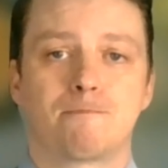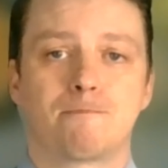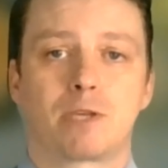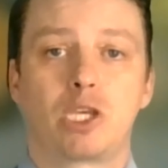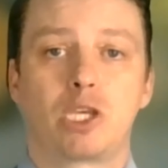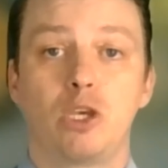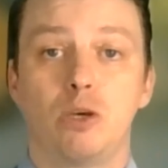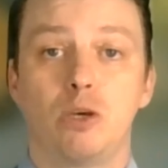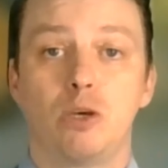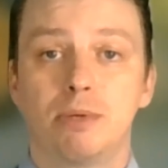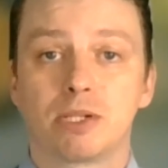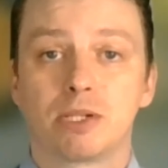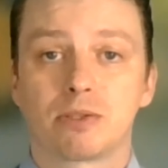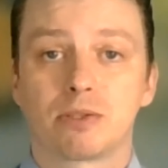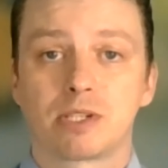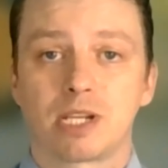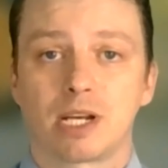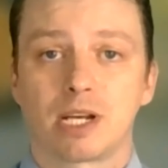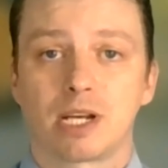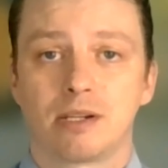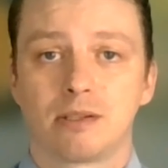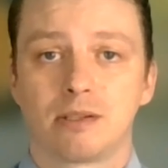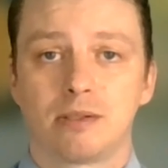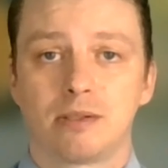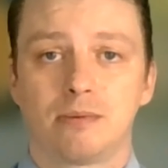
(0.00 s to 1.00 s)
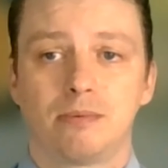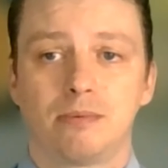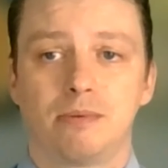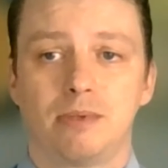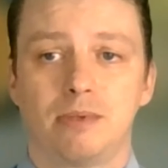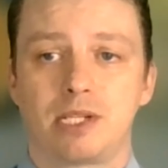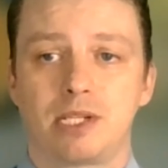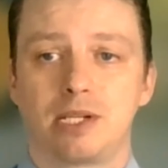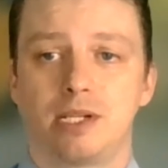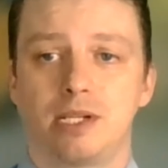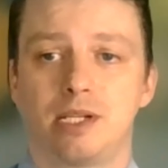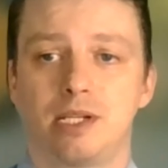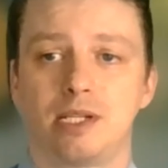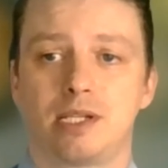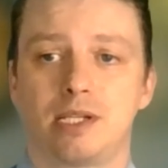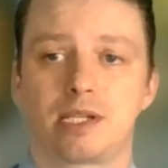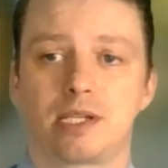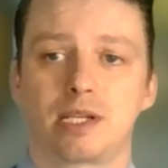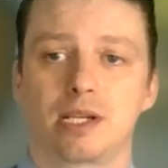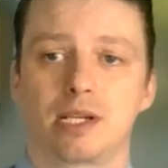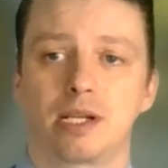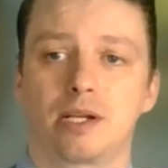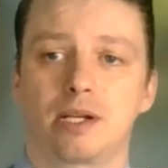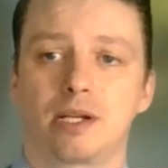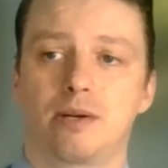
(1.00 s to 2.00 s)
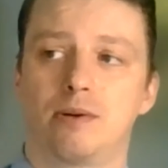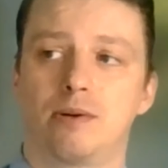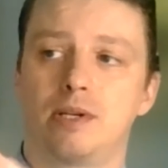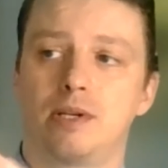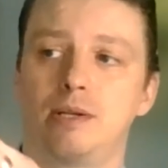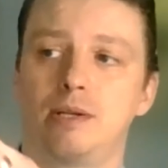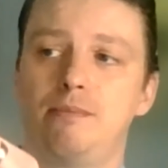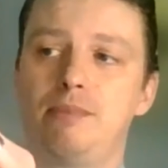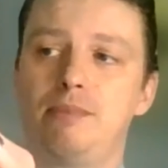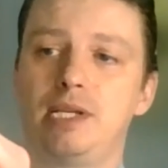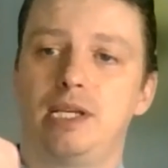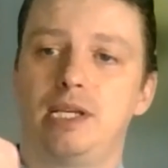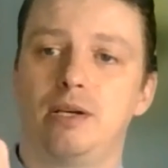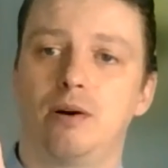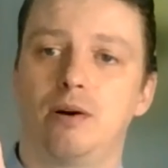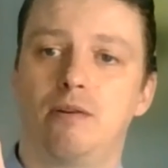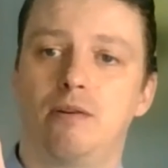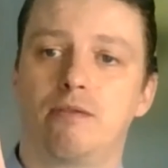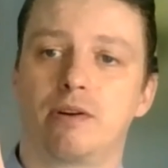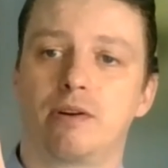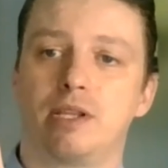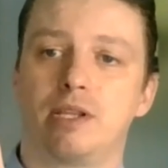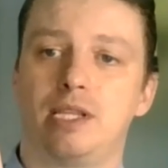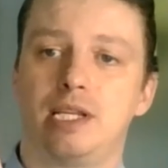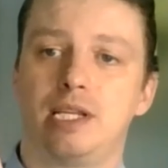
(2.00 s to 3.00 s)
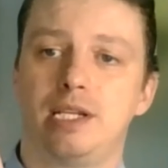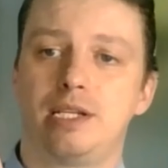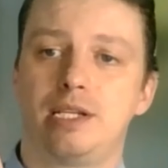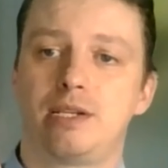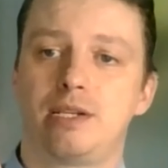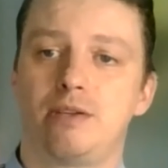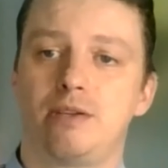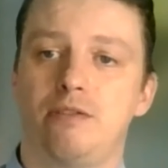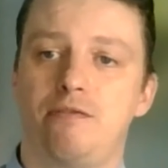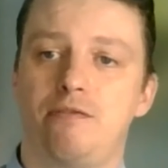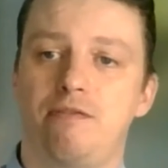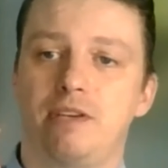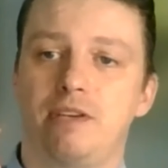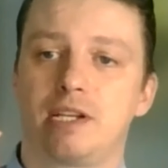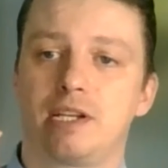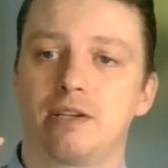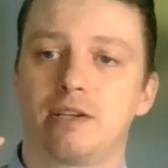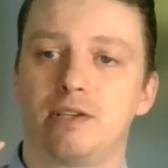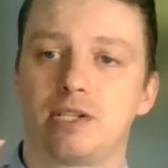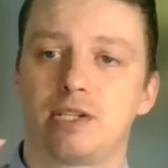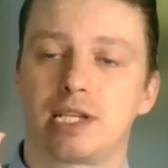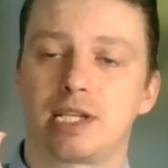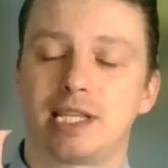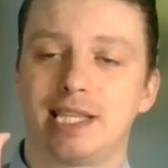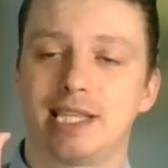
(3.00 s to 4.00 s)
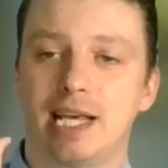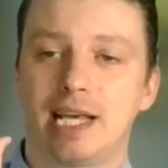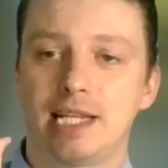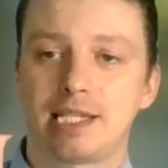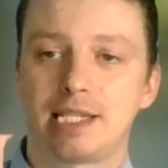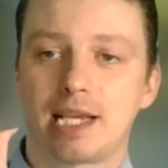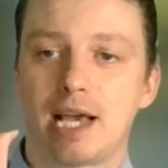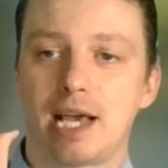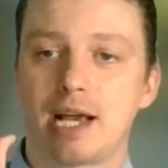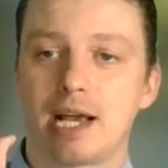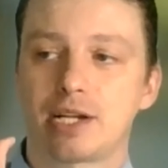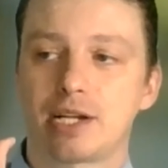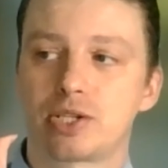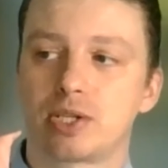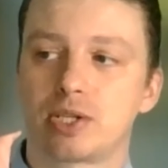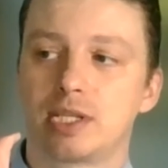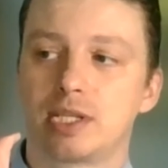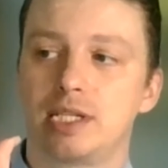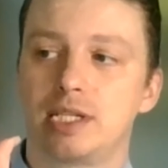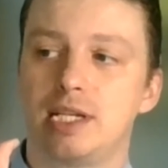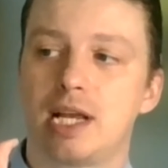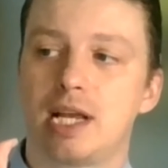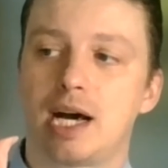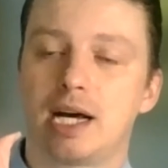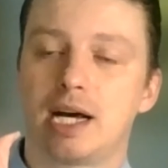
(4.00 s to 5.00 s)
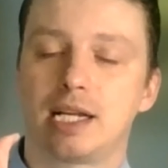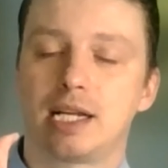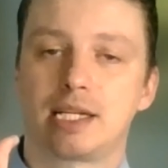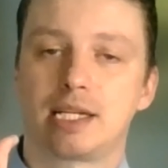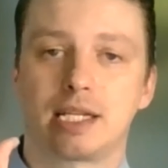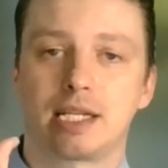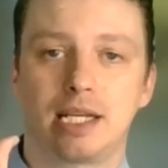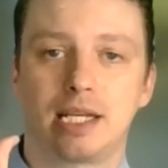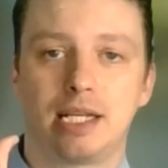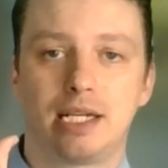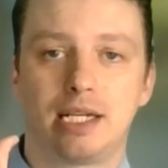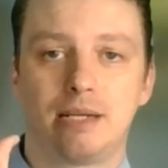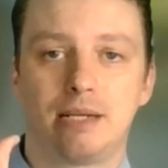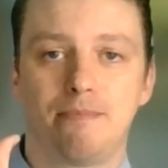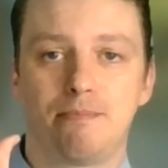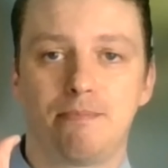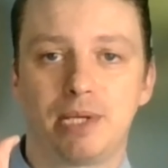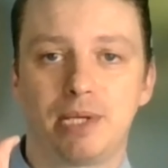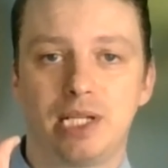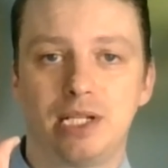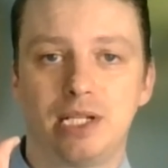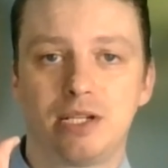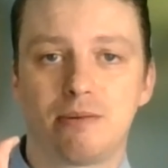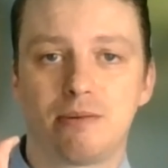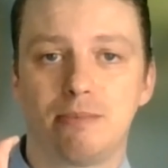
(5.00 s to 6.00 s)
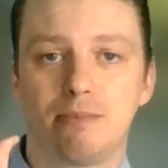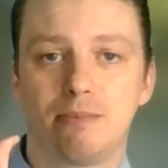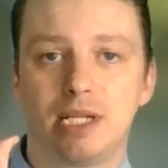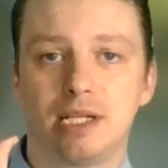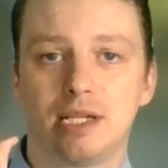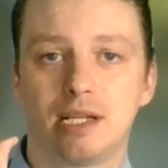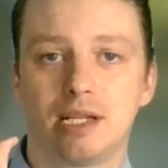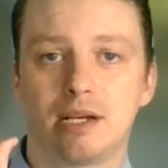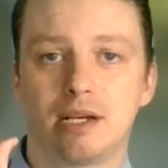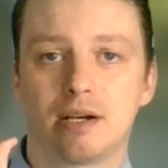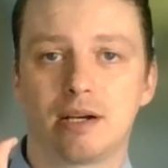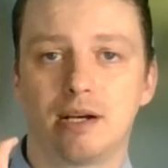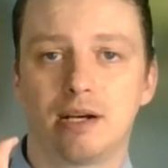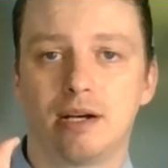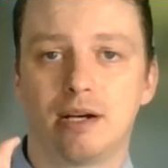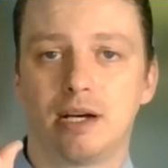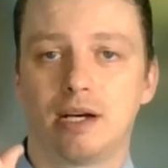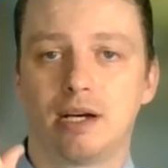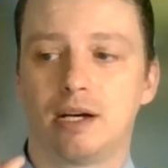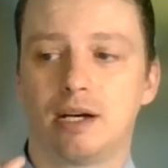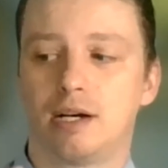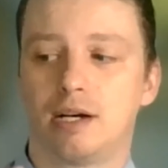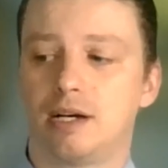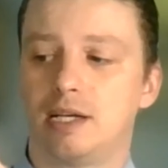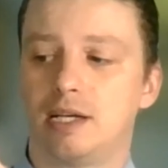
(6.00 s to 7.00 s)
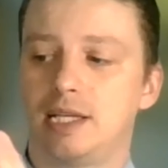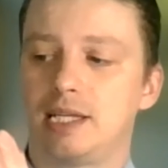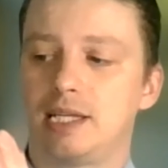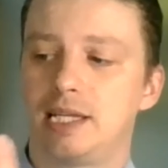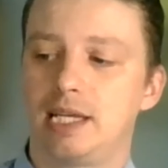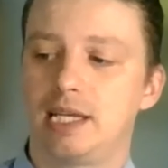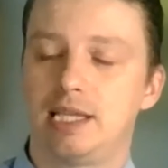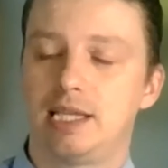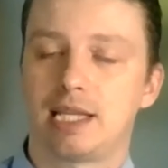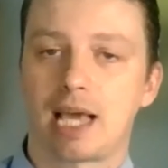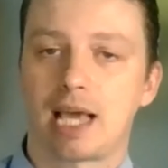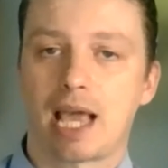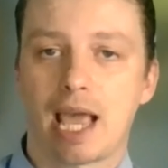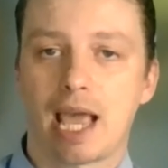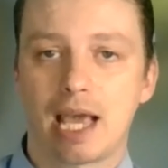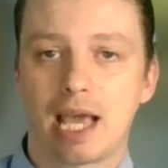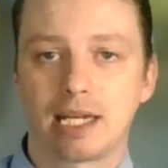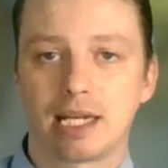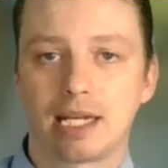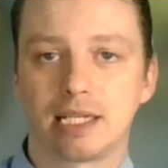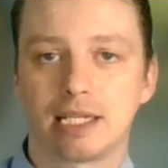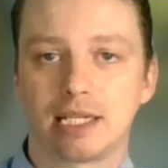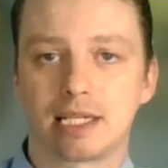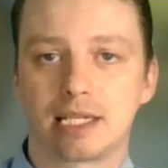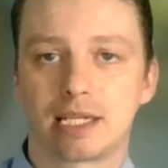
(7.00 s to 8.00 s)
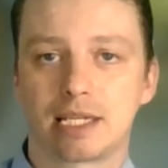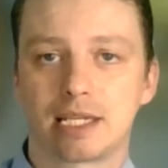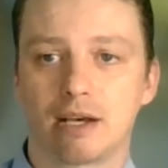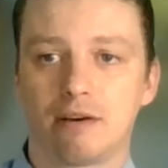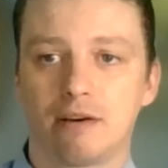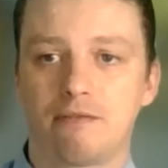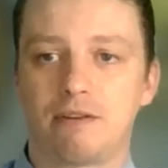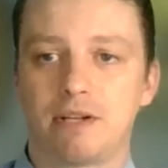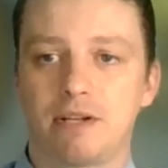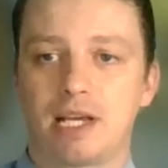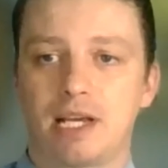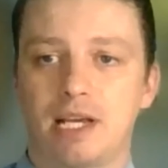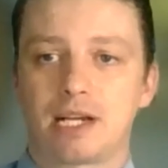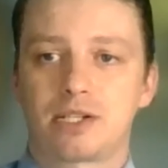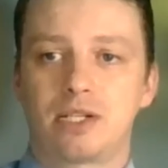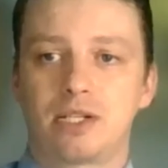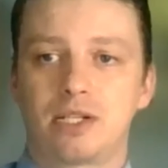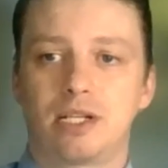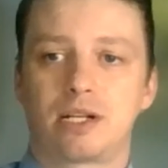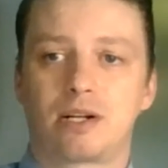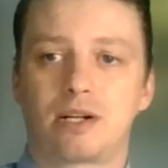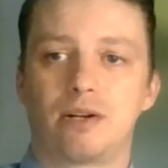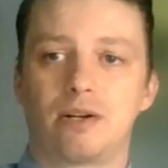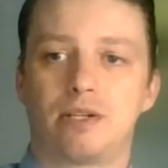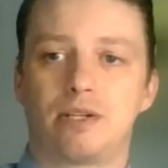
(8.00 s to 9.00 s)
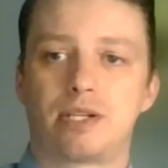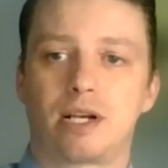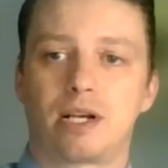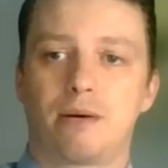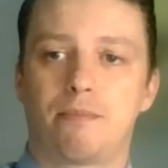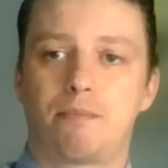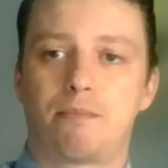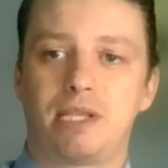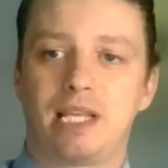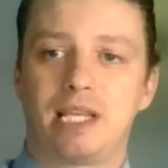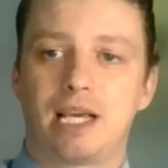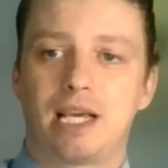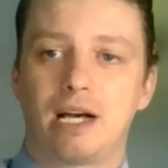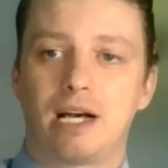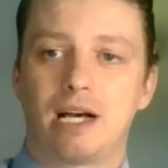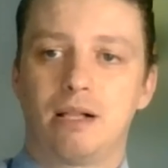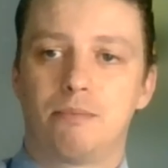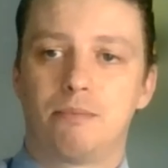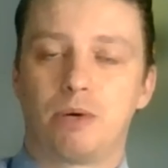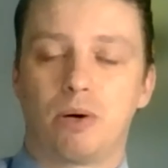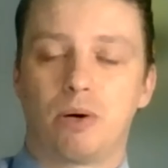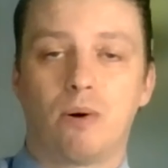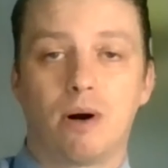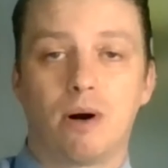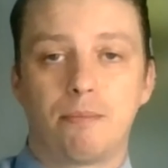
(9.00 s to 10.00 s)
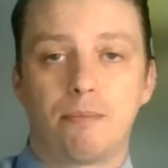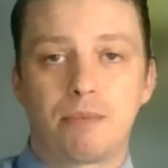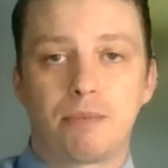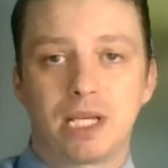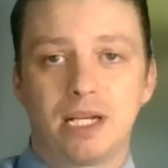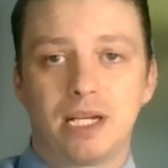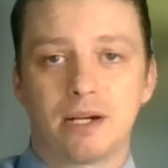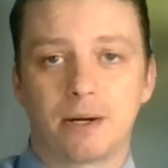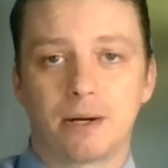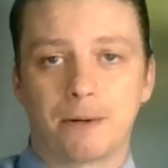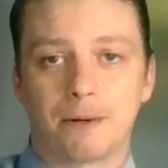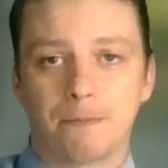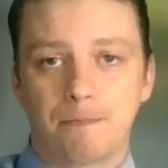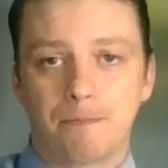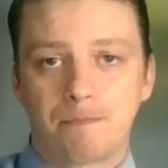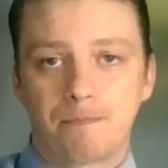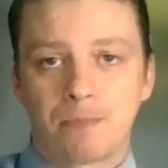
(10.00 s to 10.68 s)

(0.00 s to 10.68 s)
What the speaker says: Cubital tunnel, which is going to be over in these 2 fingers, and that's actually not an impingement in the hand itself. It actually occurs up in the elbow up here.